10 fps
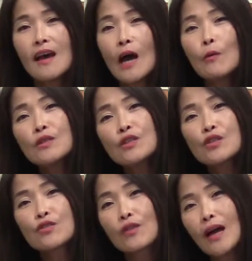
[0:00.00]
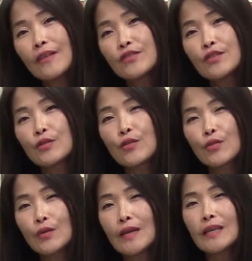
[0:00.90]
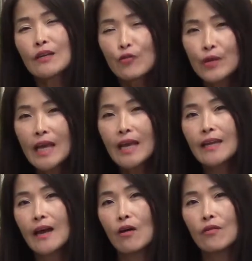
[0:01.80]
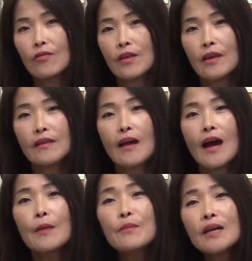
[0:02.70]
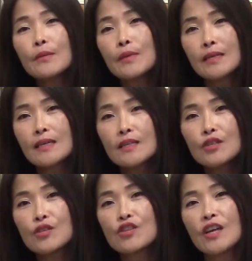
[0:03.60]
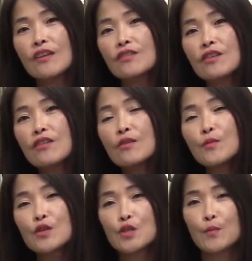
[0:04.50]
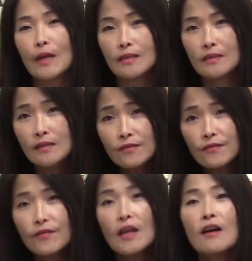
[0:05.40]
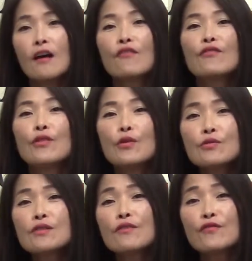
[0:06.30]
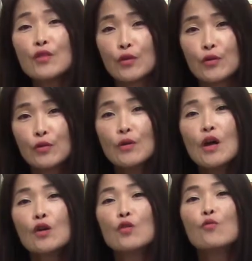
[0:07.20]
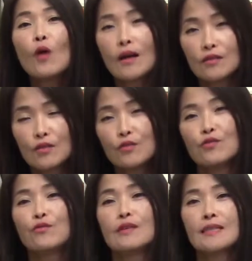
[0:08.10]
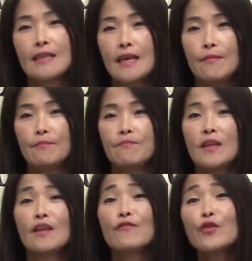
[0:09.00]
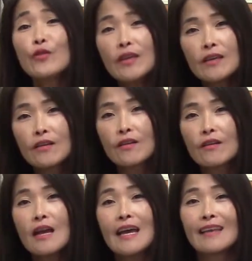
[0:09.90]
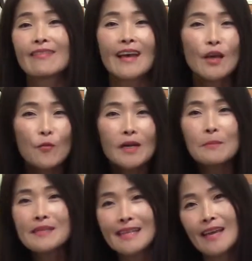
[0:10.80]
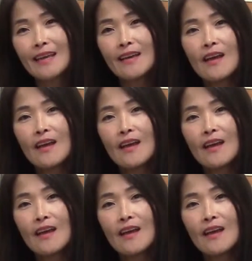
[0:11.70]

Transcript: I want to strive to create, create health, and I'm committed to changing the perspective of those of you who want to do the same. And if you're here and like what I'm saying,